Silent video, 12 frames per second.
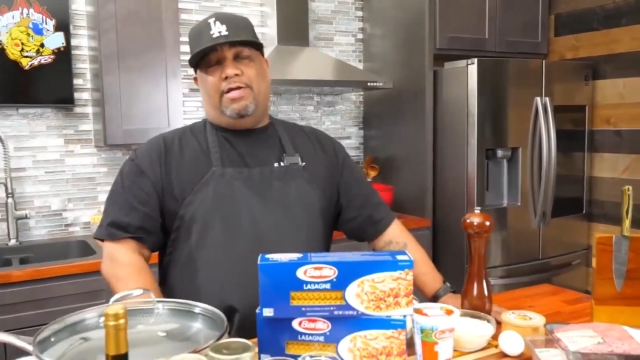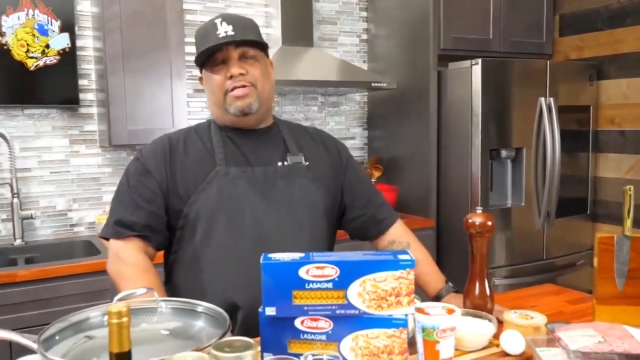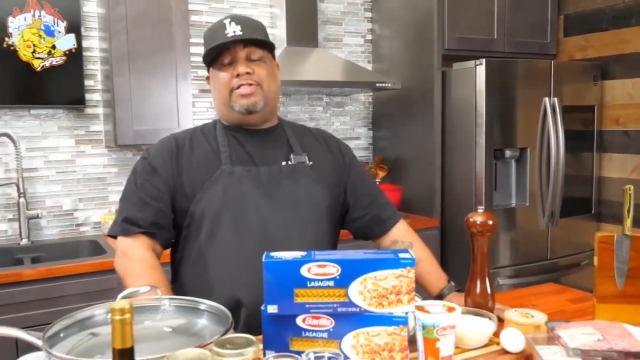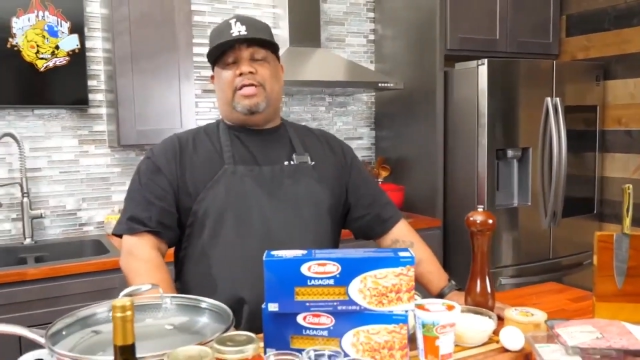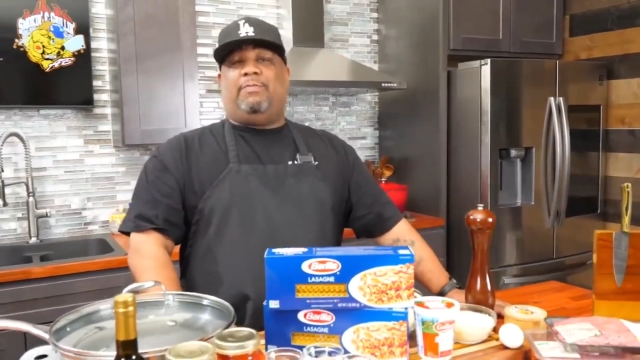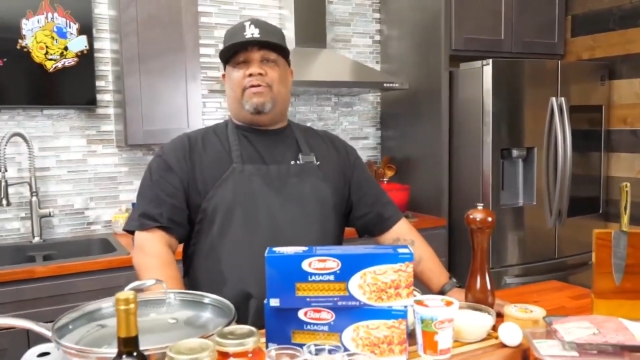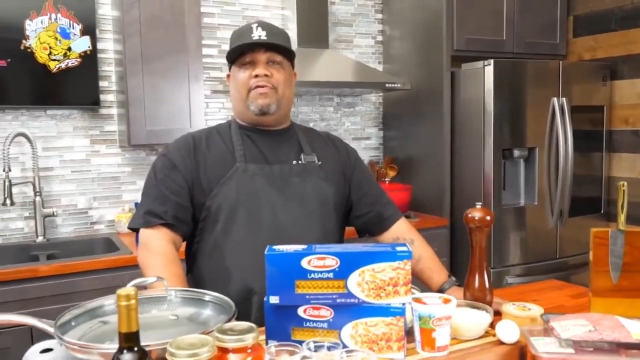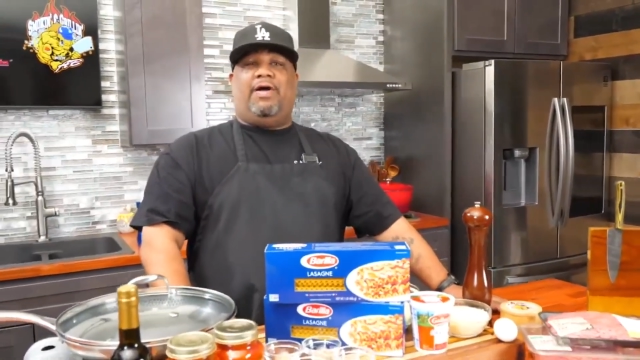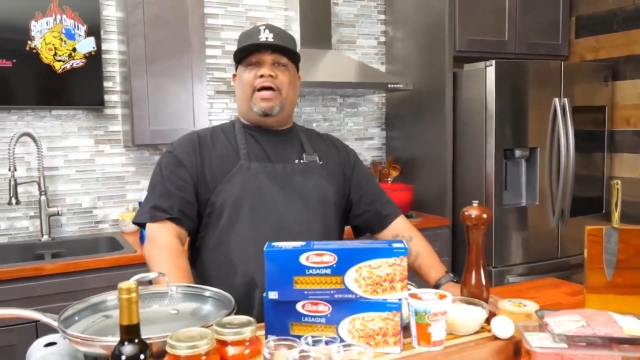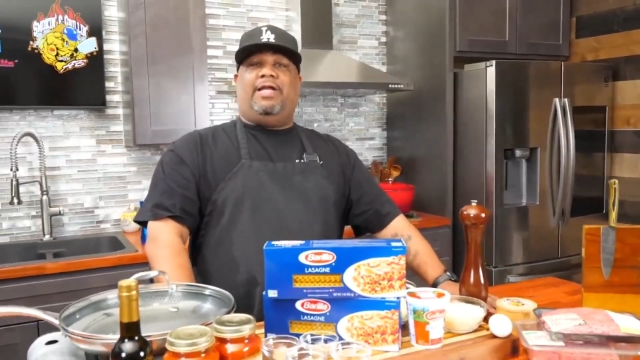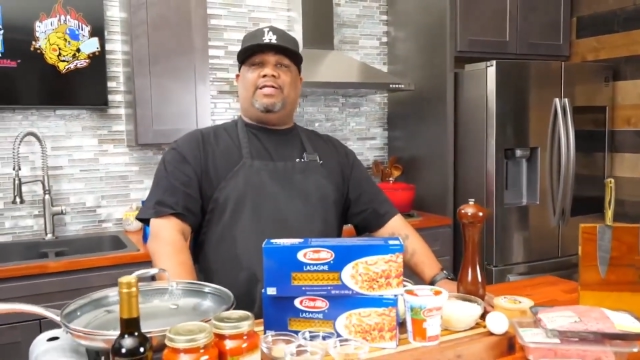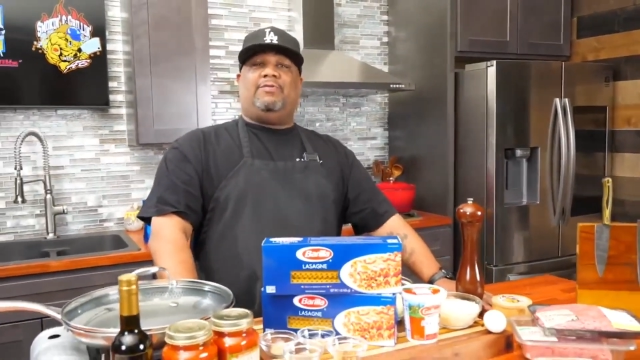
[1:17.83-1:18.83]

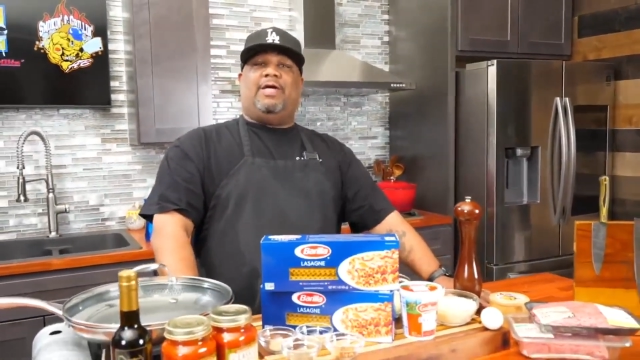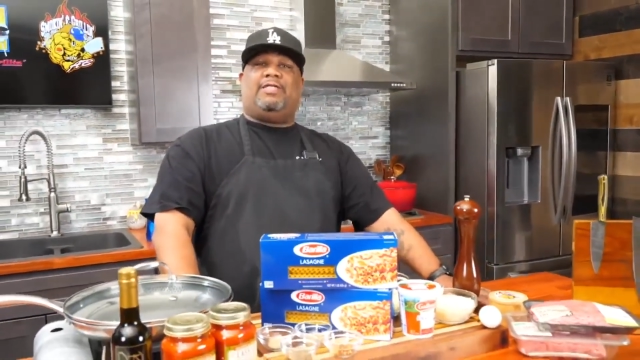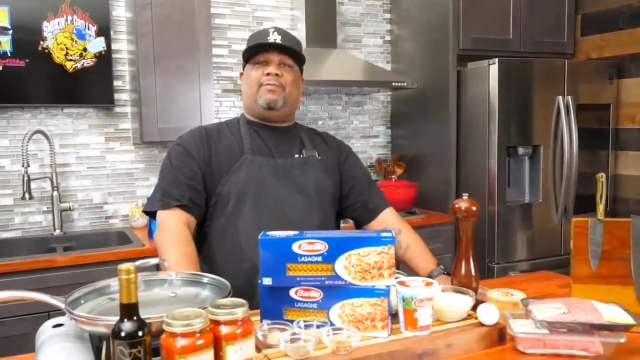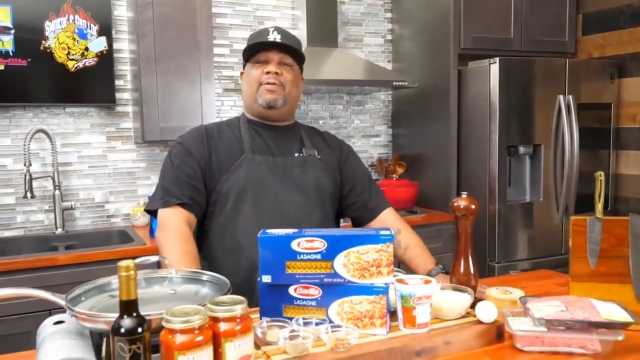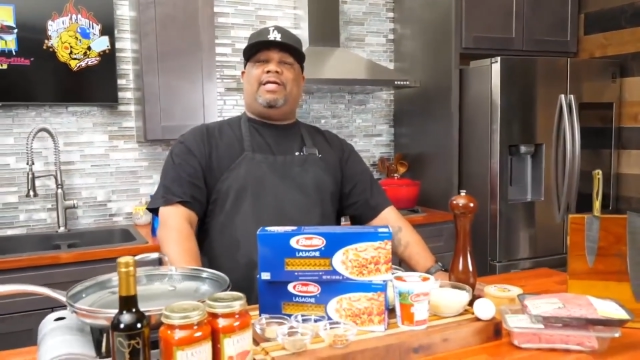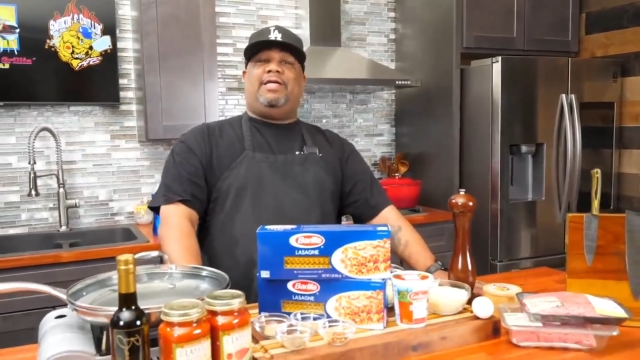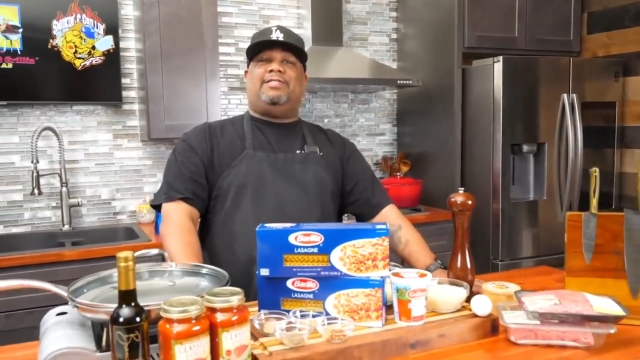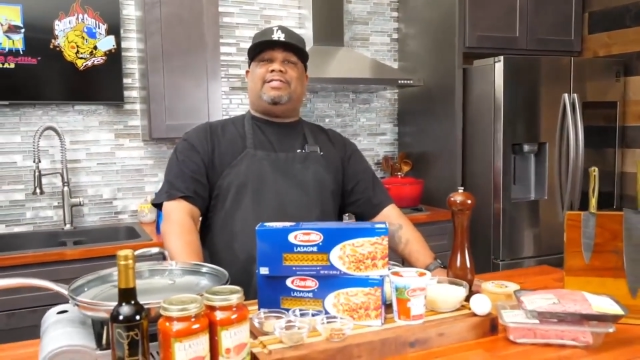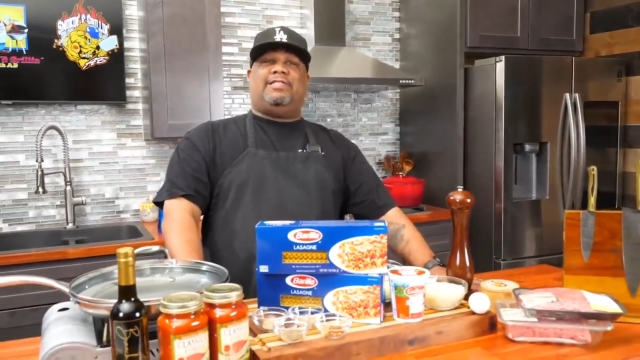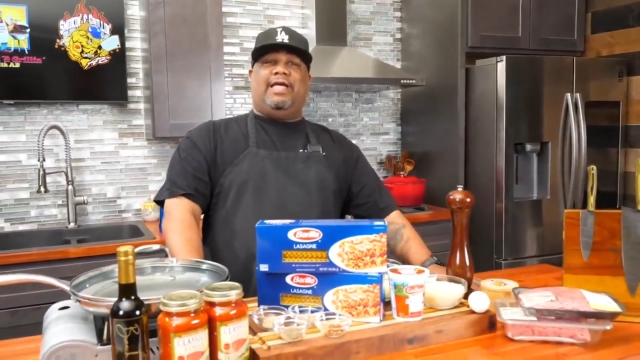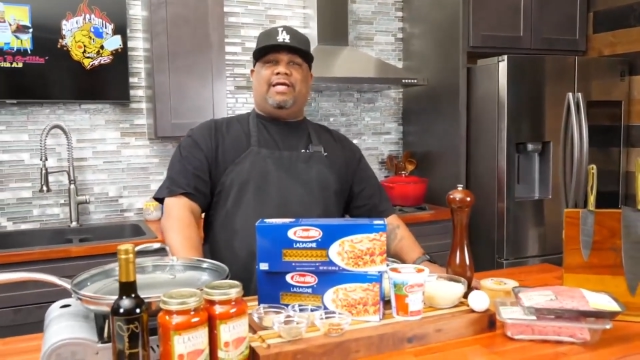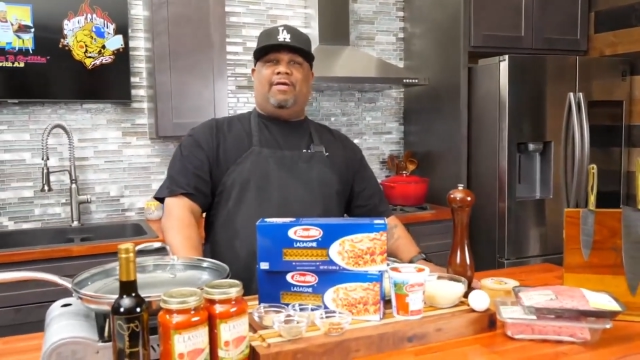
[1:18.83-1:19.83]
simplifying these recipes
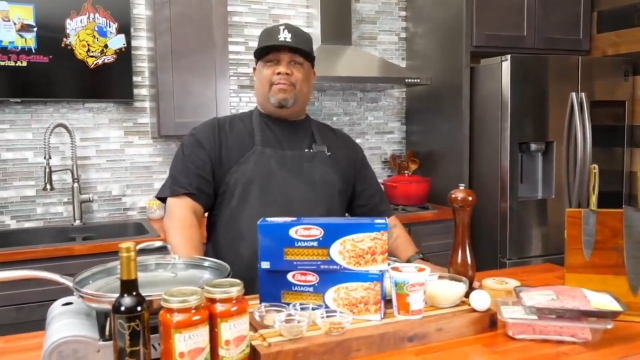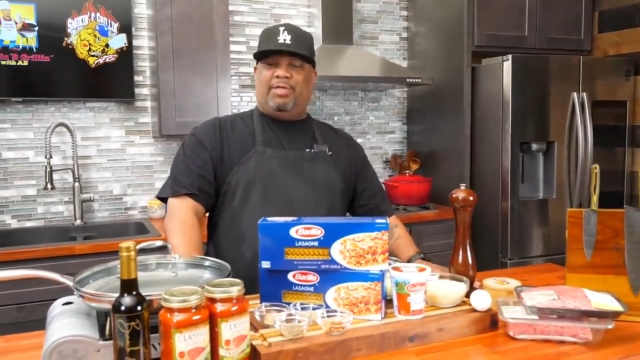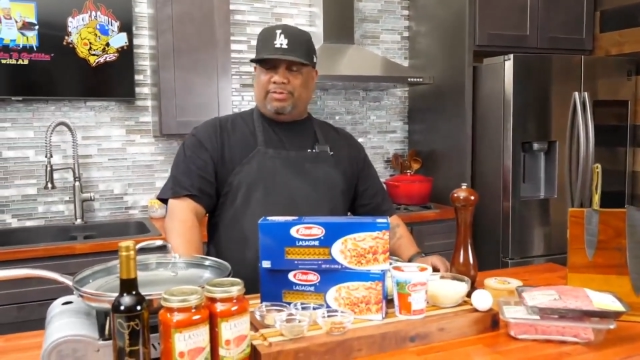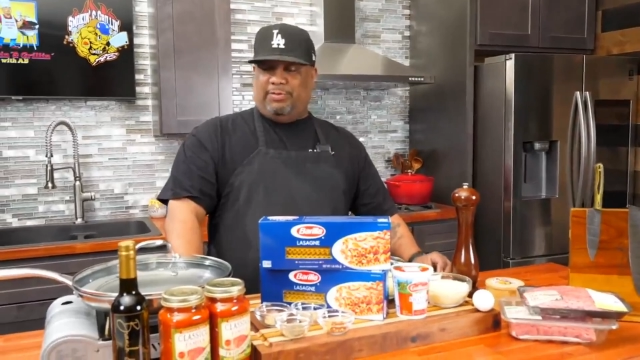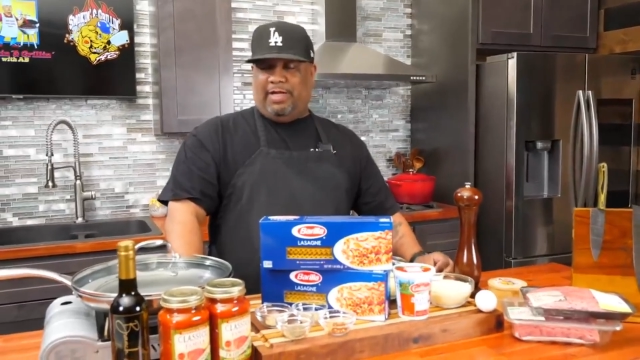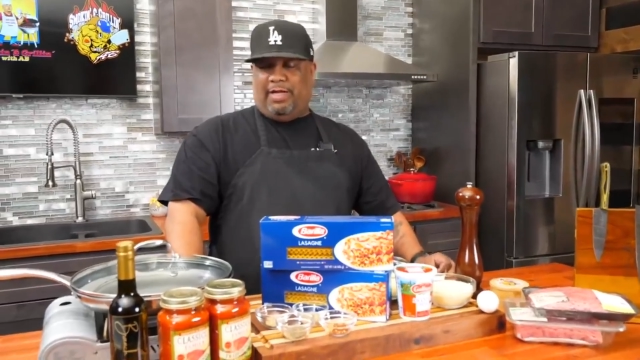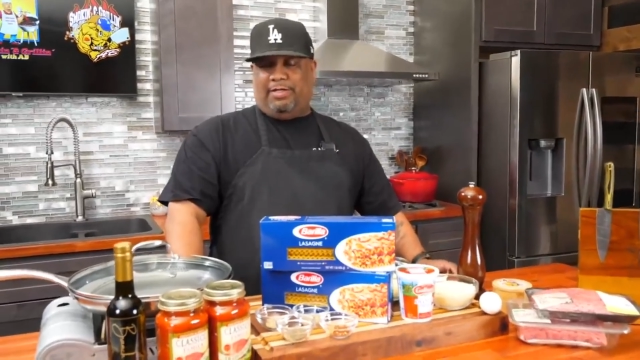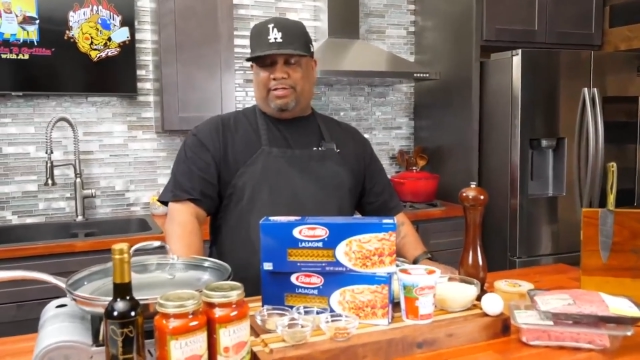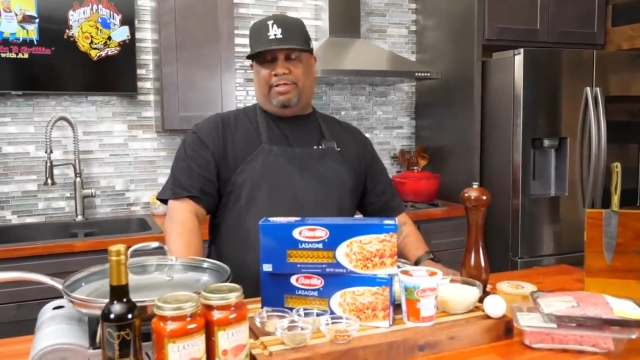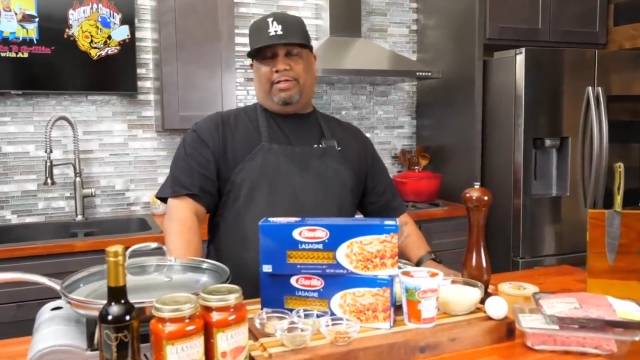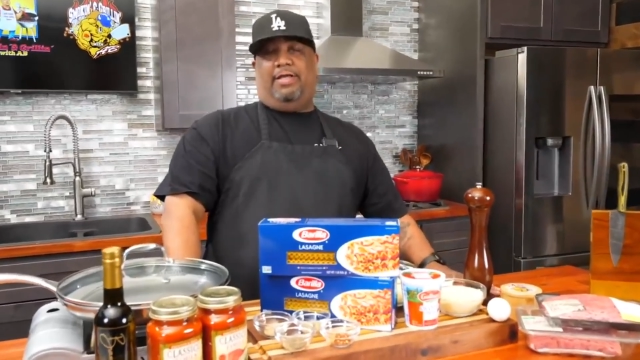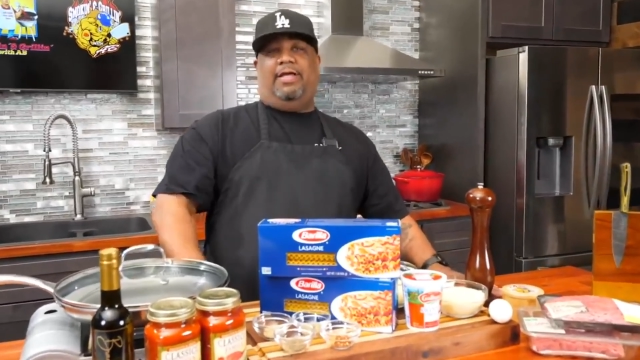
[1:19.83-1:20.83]
and taking the mystery out of
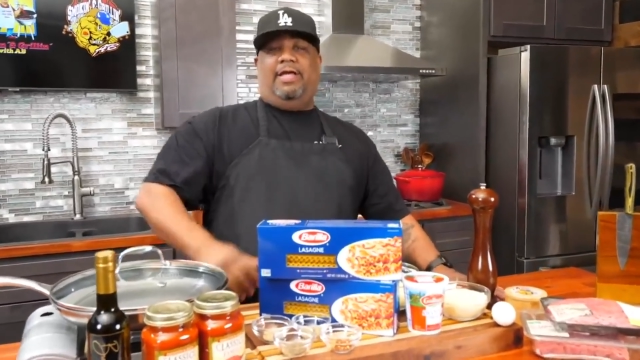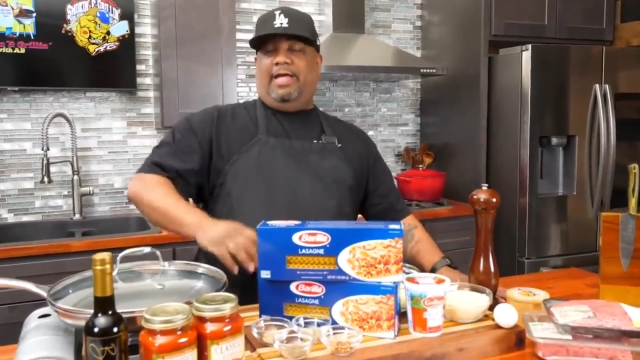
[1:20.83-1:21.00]
cooking.